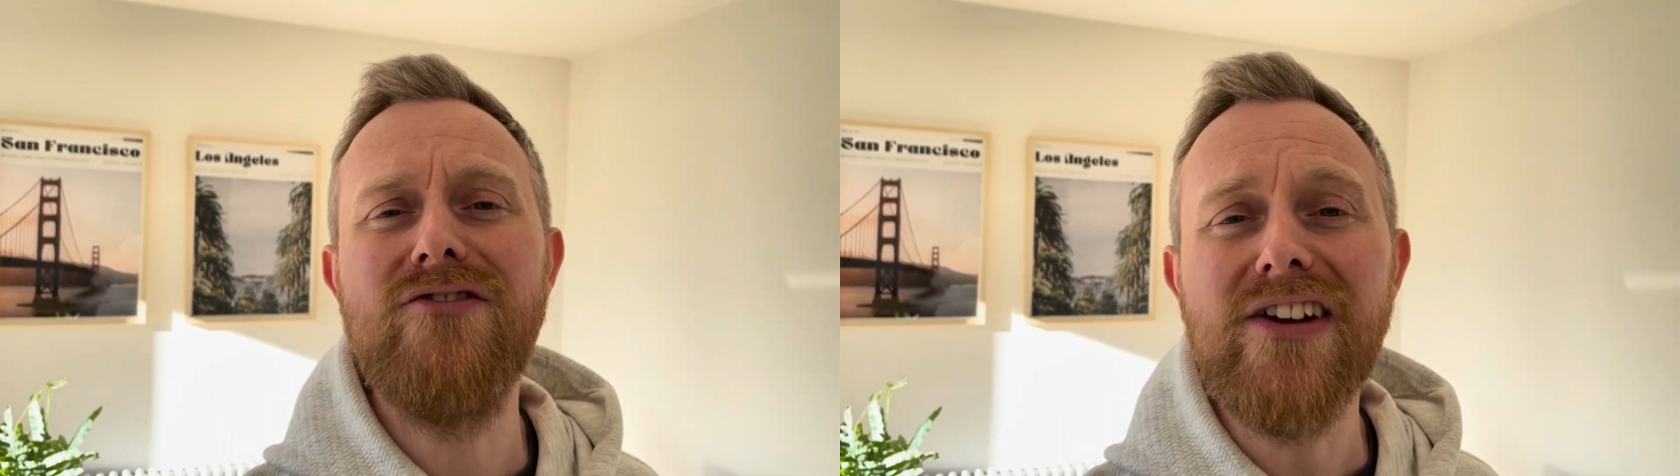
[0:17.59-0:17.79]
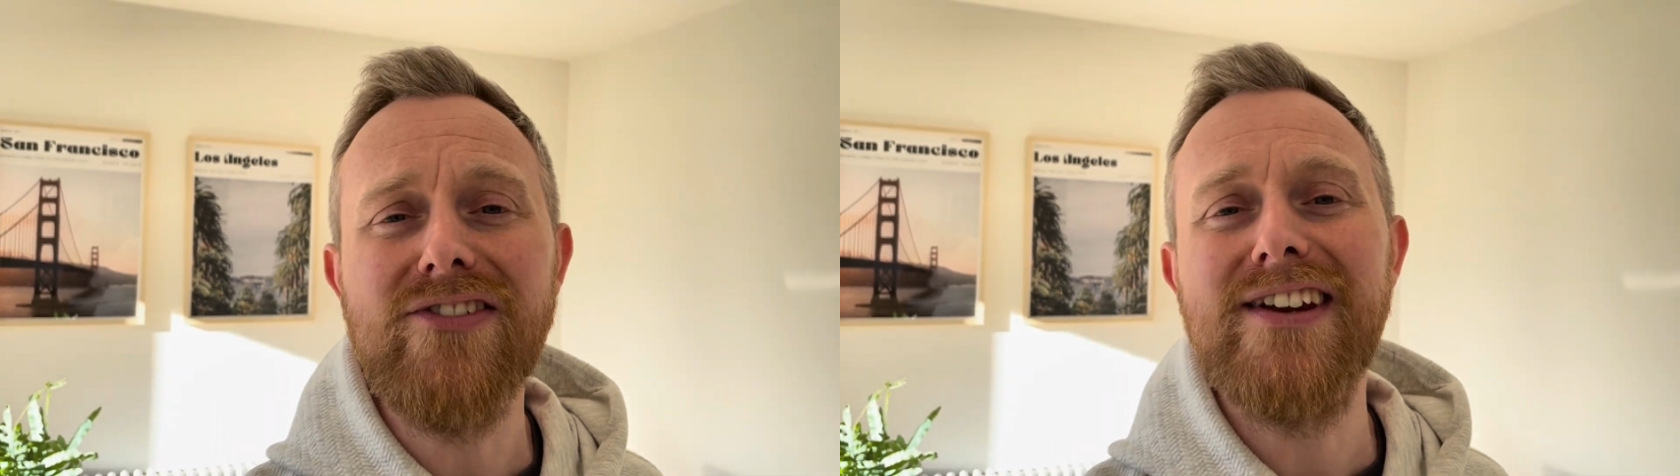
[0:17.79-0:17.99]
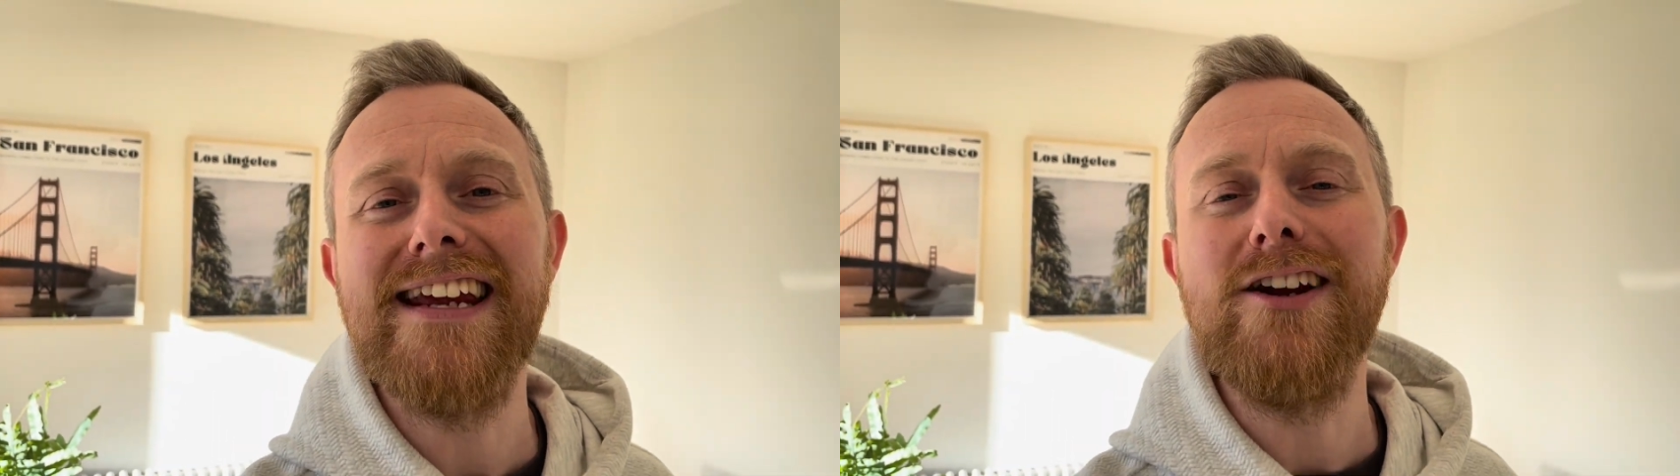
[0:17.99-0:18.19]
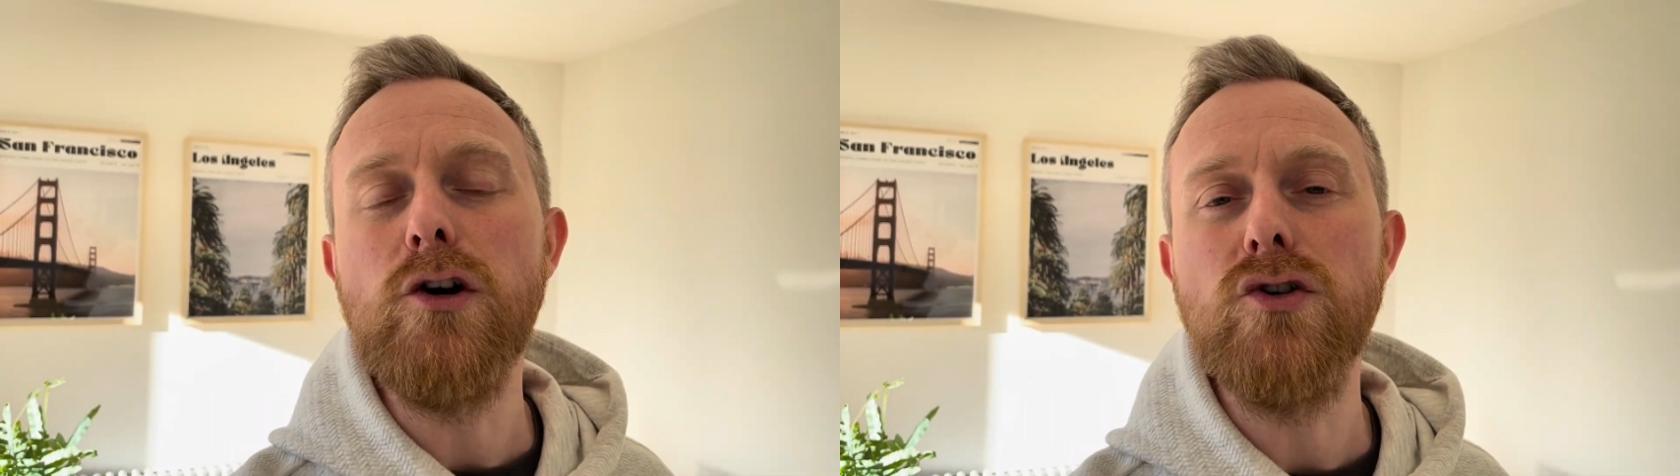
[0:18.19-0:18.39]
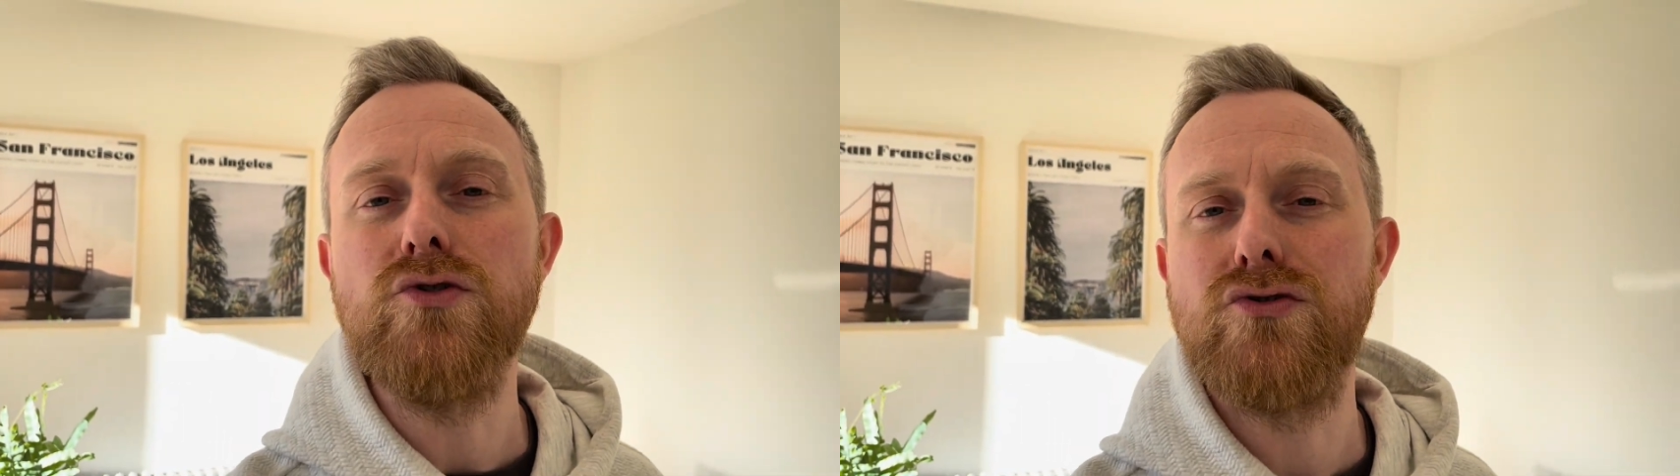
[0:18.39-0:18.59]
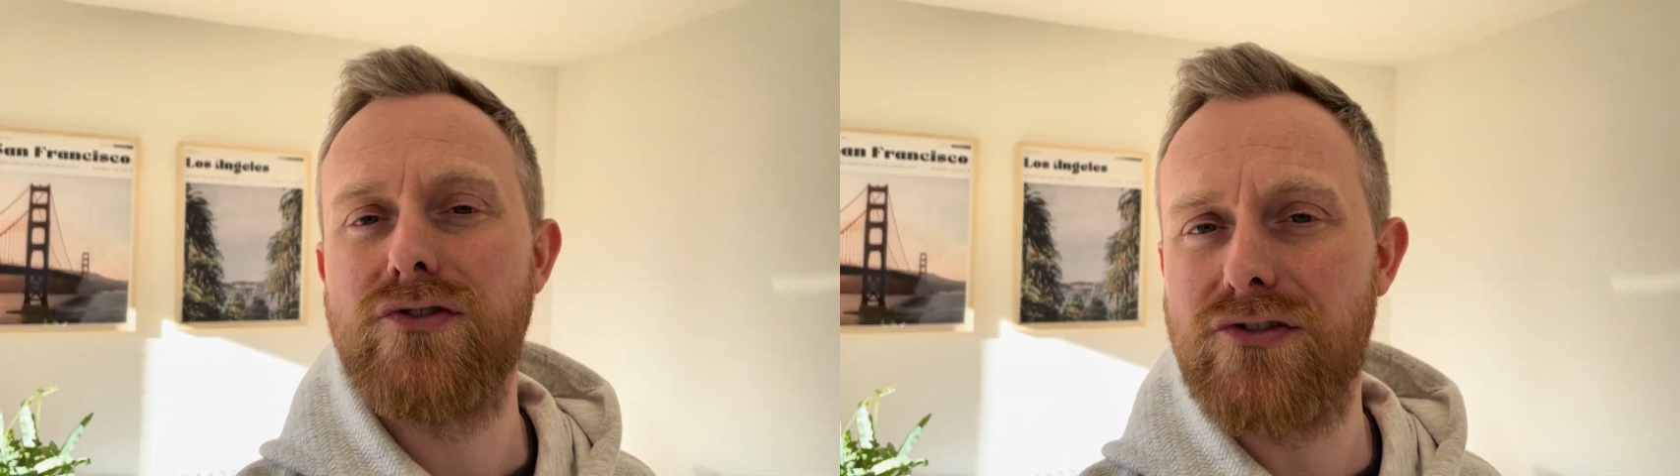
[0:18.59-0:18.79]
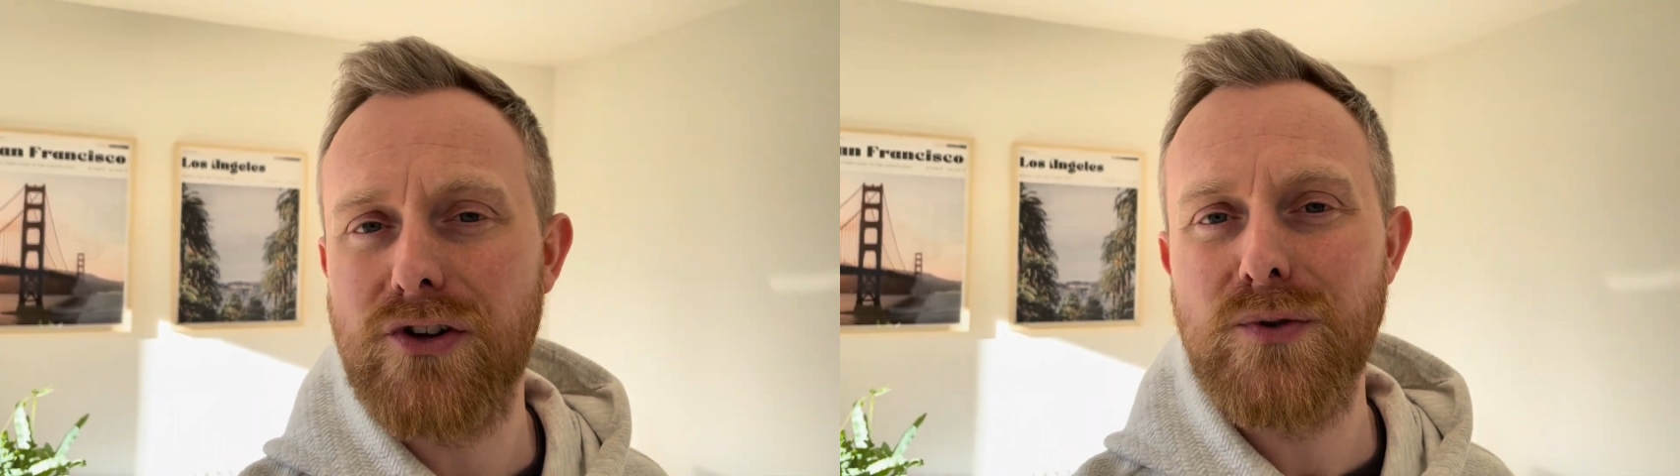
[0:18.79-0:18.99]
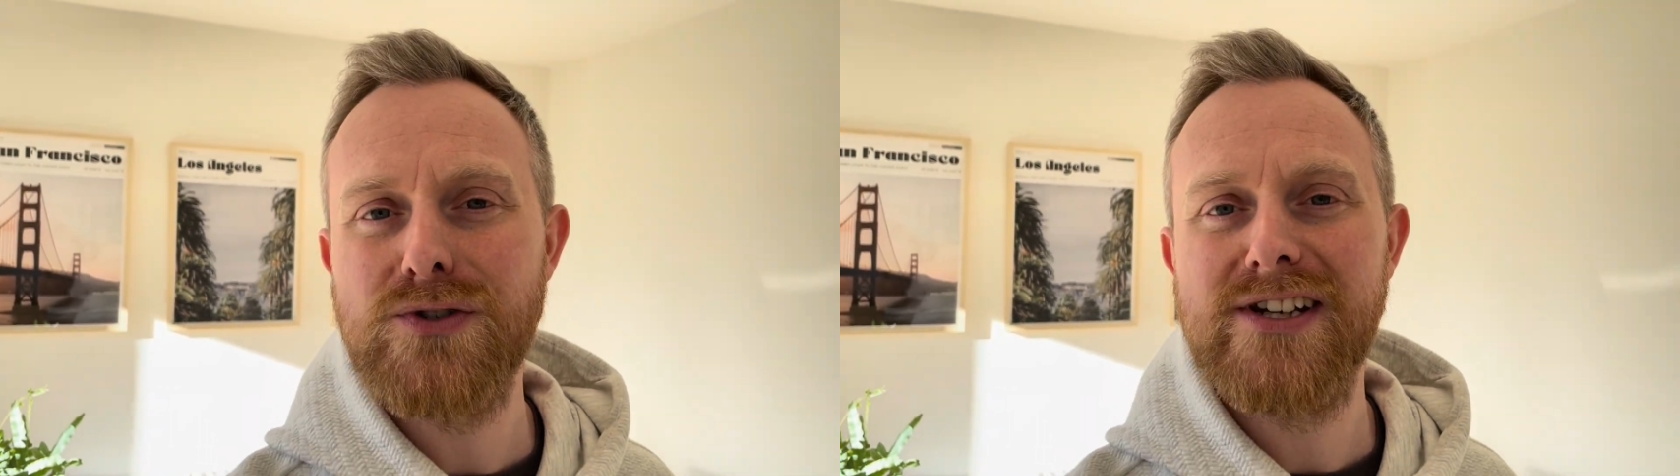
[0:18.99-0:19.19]
1,500
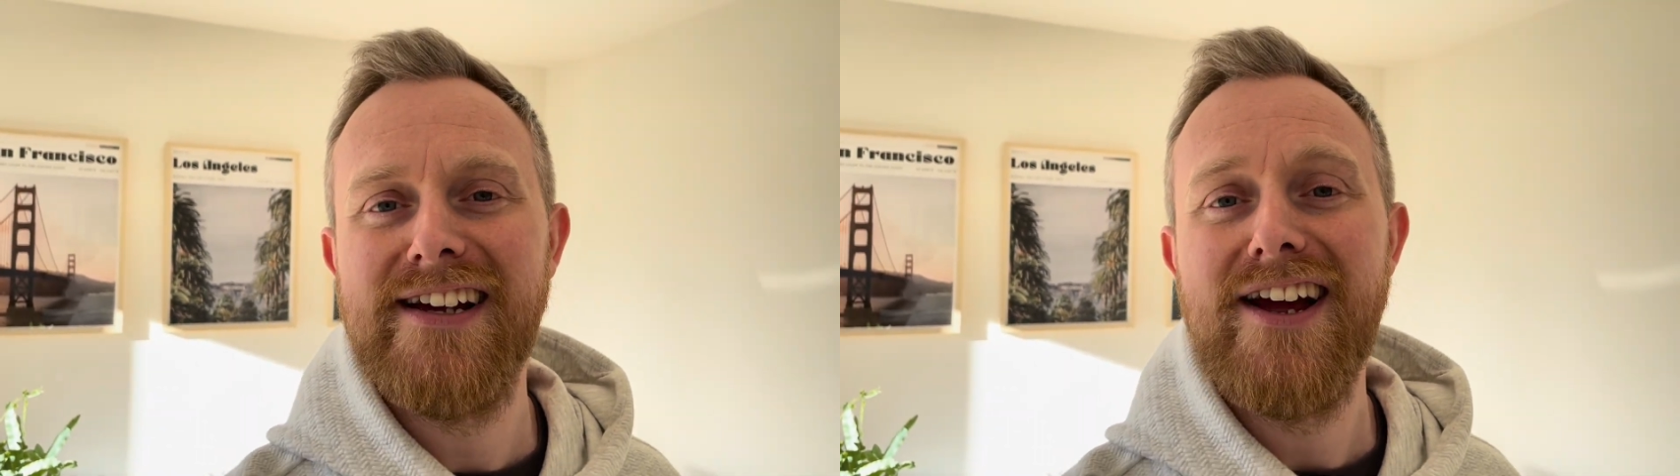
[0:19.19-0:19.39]
views,